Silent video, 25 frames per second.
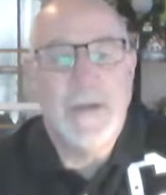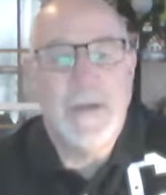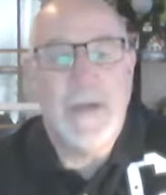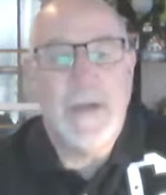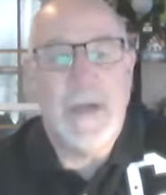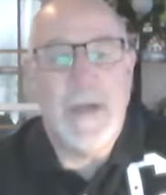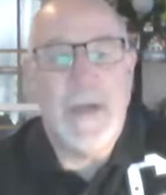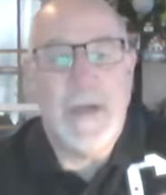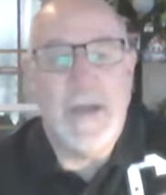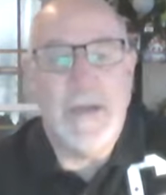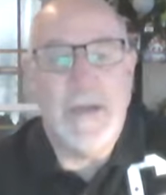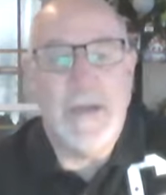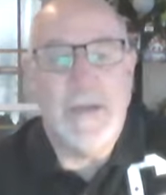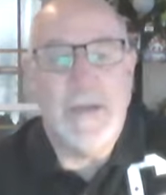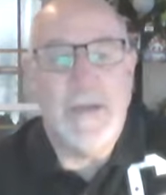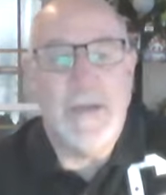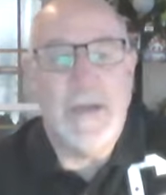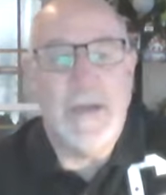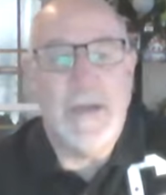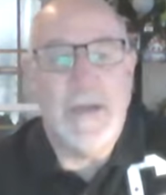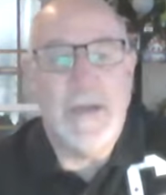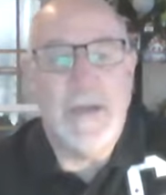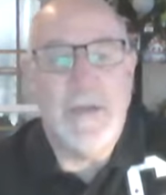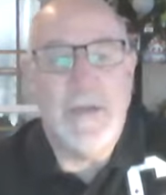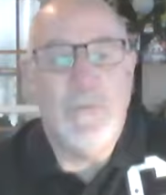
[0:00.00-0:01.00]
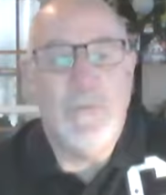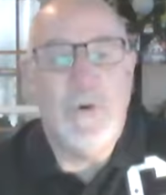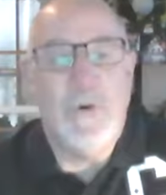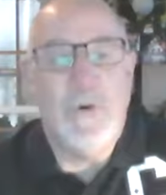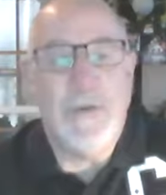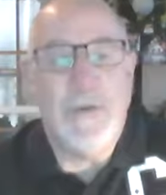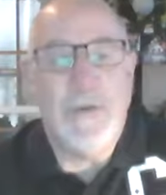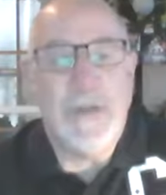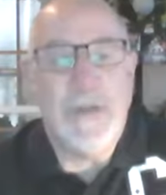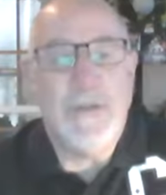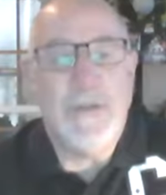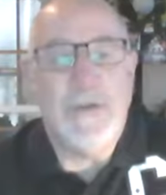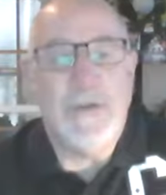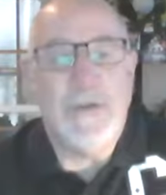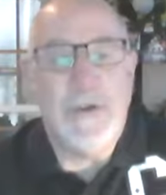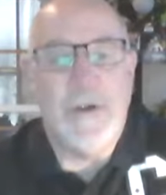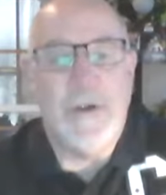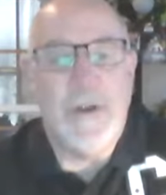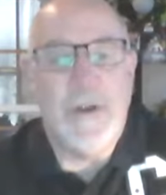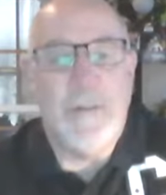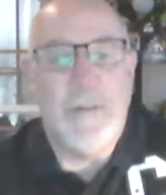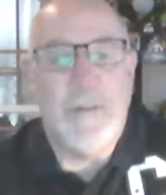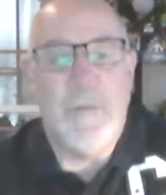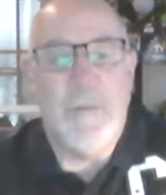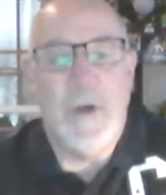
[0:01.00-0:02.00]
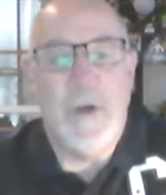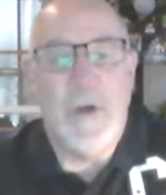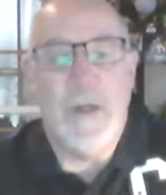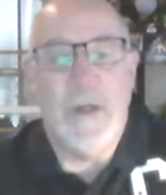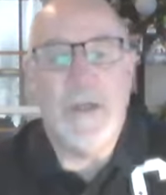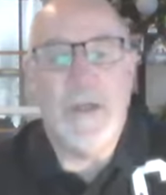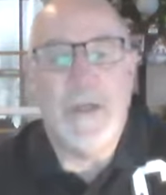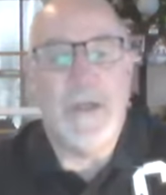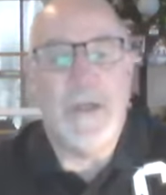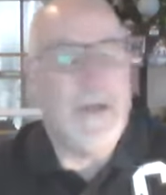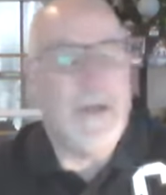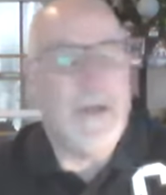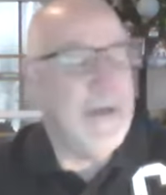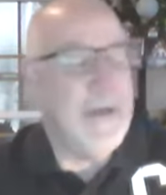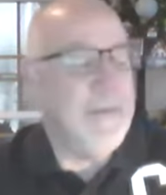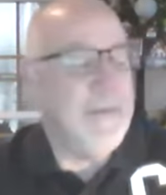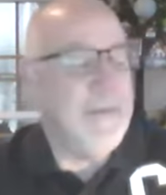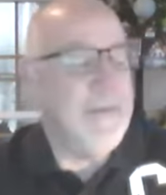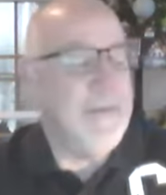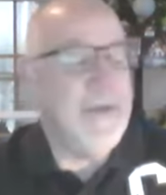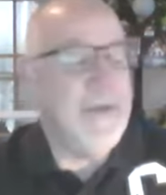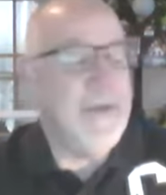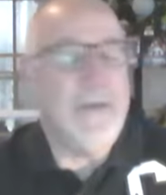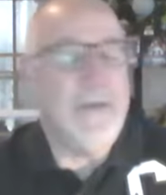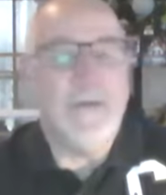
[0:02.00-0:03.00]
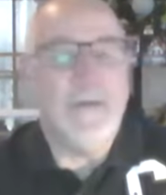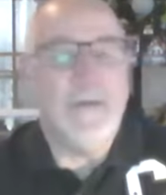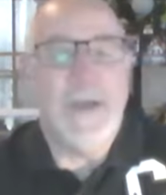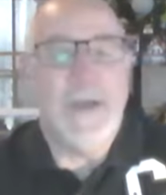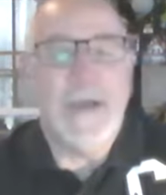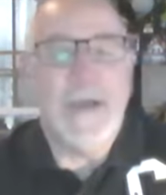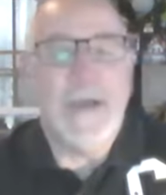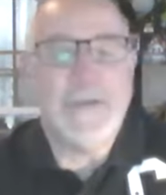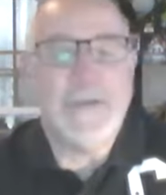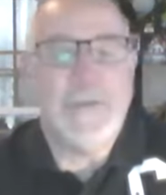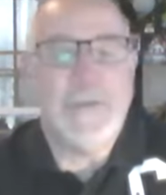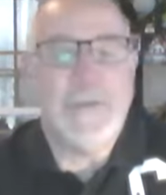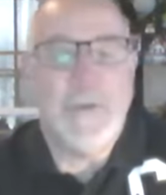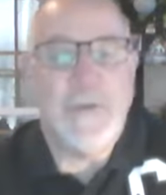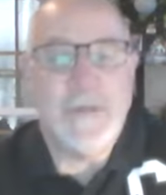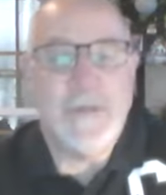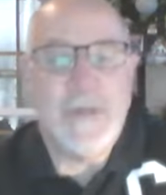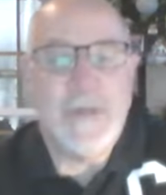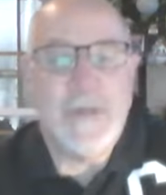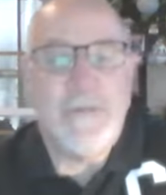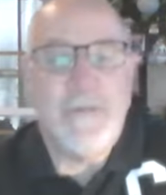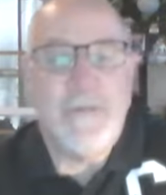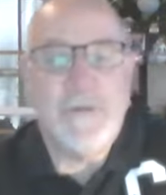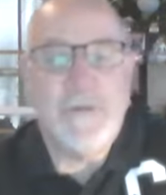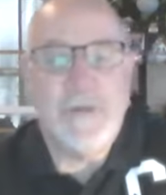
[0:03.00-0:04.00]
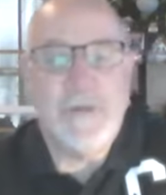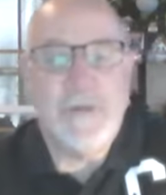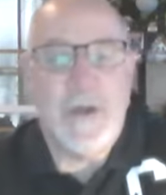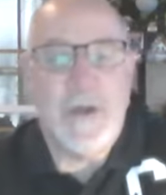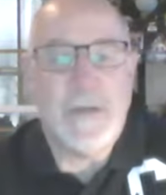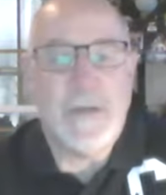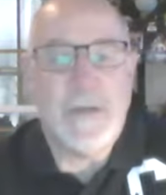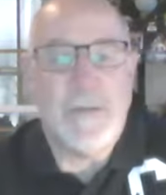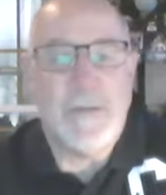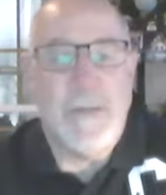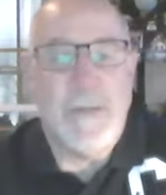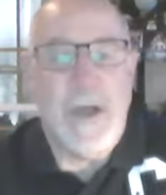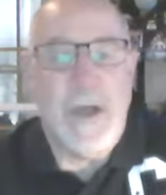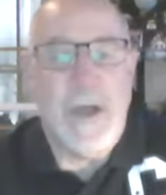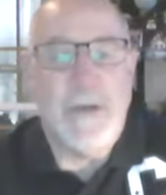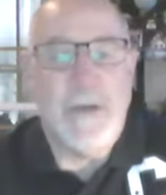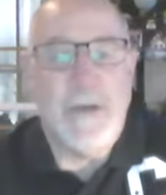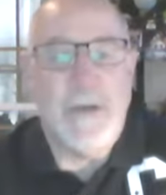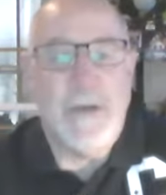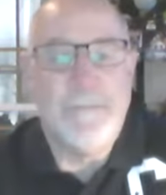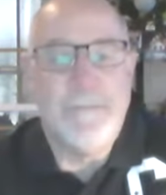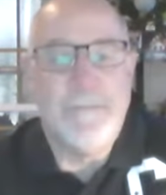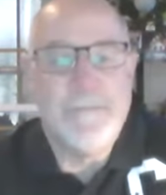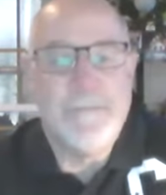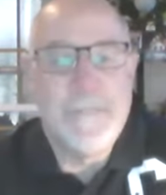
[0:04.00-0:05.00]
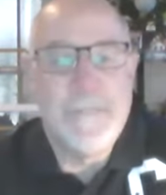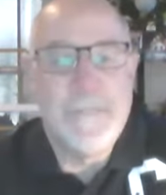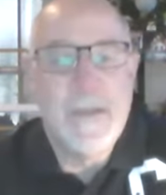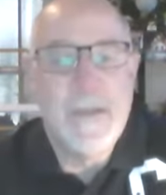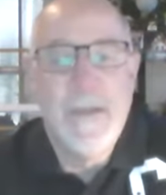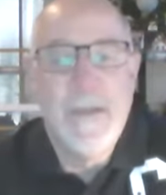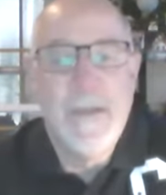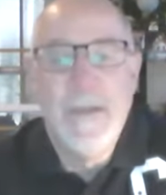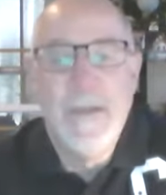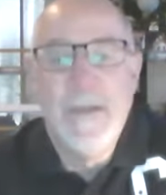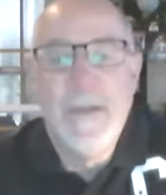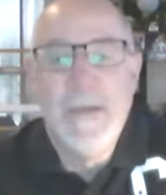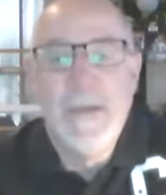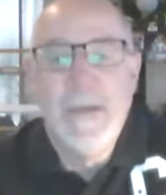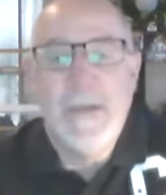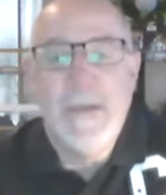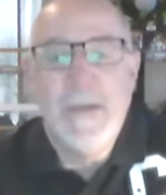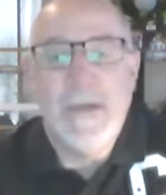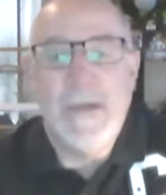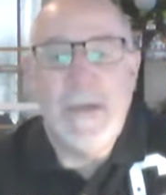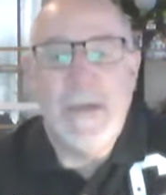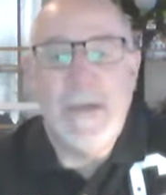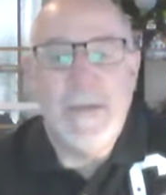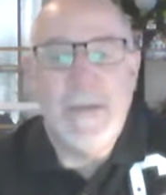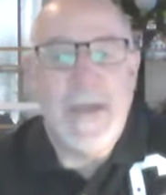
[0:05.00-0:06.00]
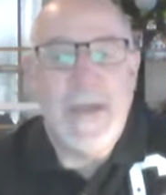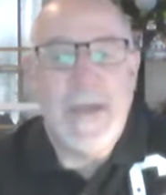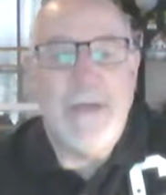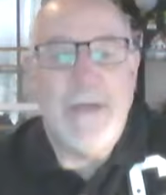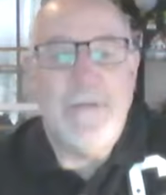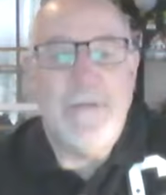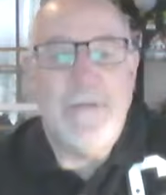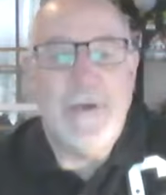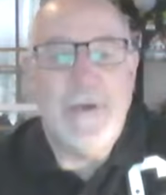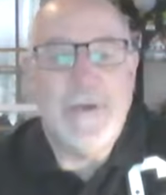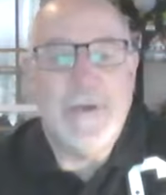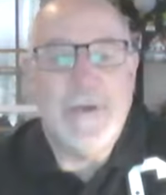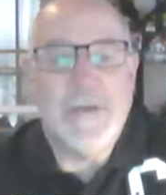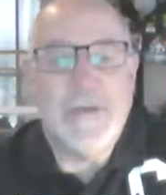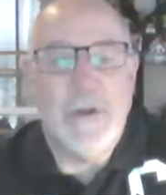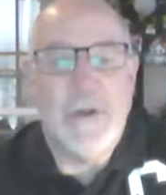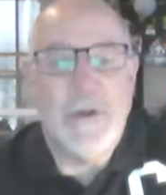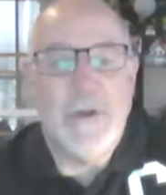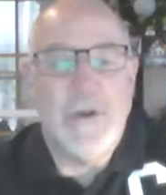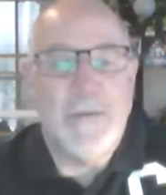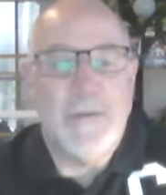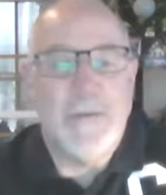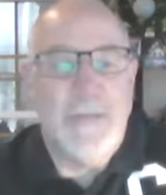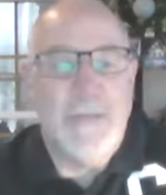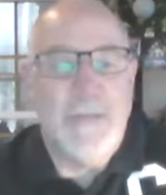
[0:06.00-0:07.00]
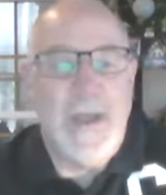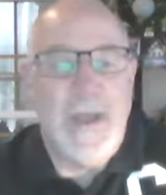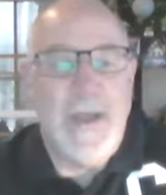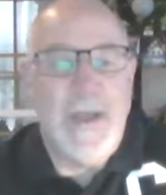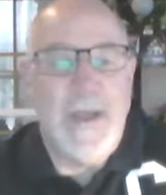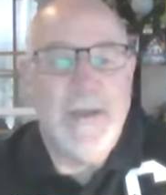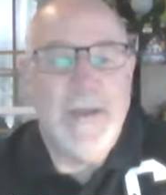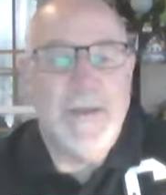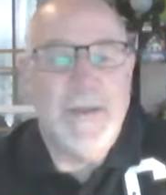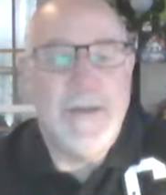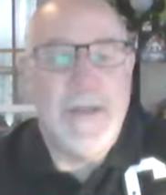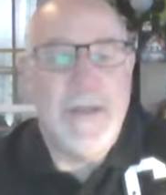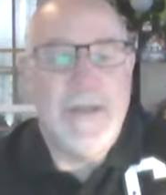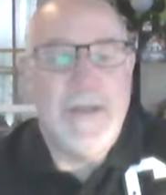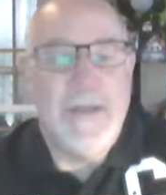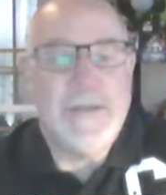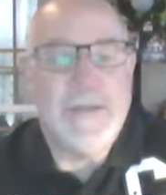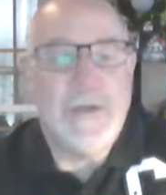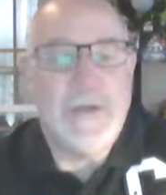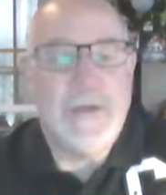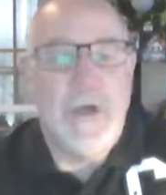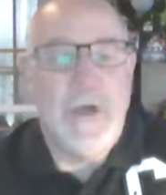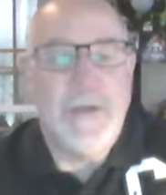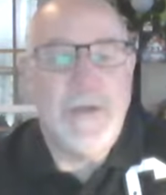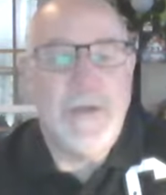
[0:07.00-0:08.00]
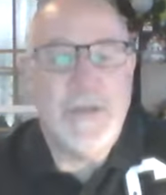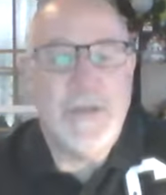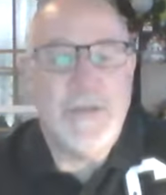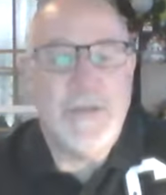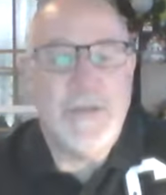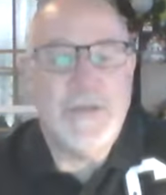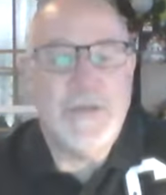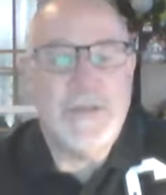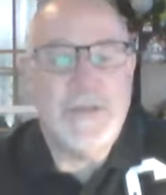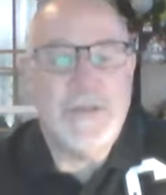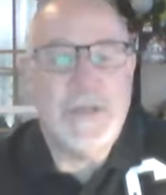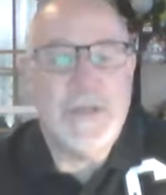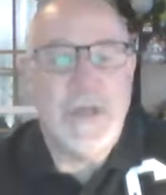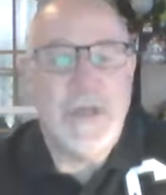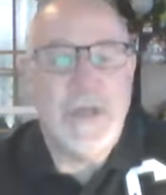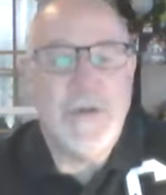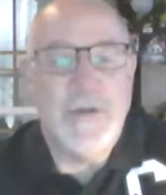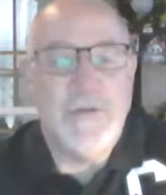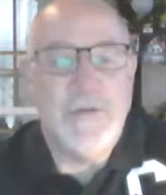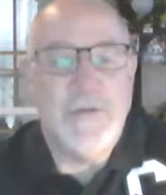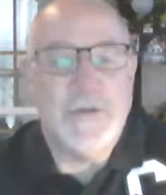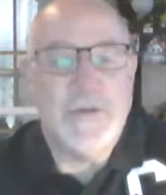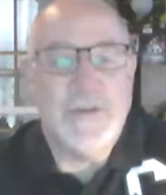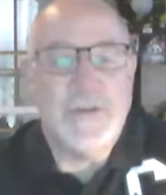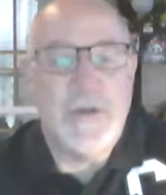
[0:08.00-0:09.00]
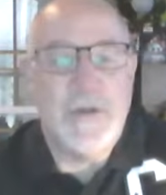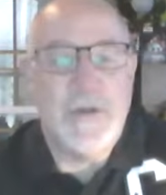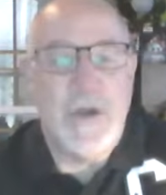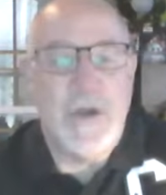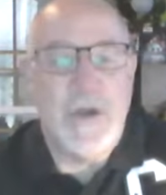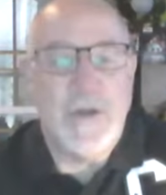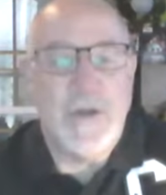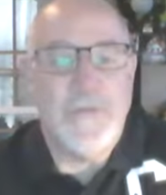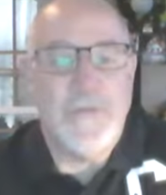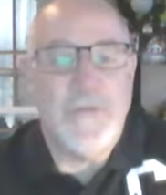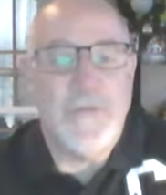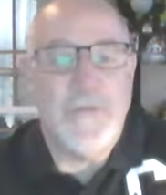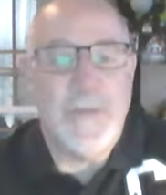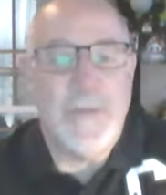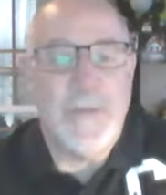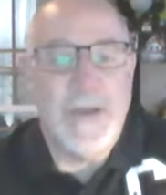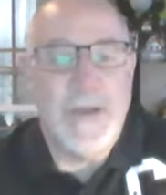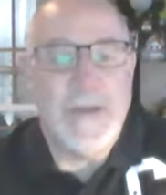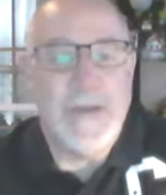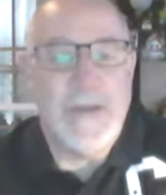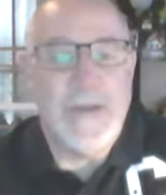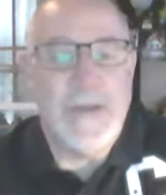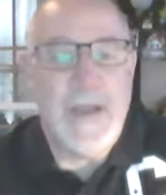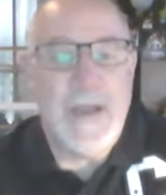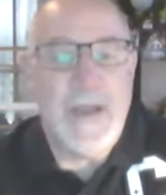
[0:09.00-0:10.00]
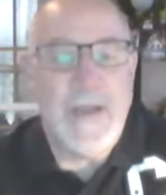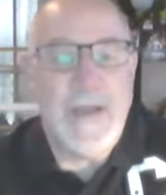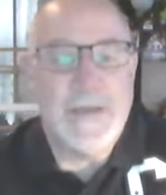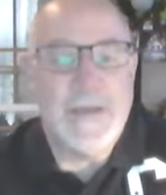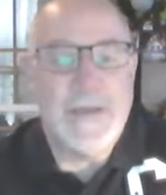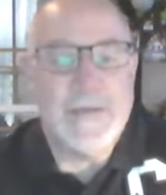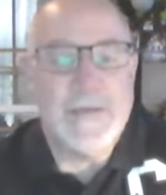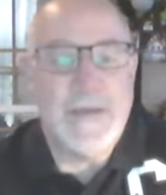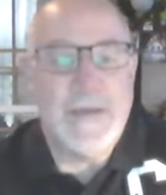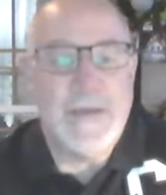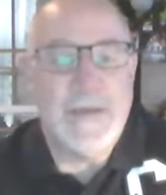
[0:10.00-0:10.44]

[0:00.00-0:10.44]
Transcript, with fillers: And uh, you won't either. And Paul um, in Acts 27 talked about uh, that very term that they saw neither sun nor stars for many days.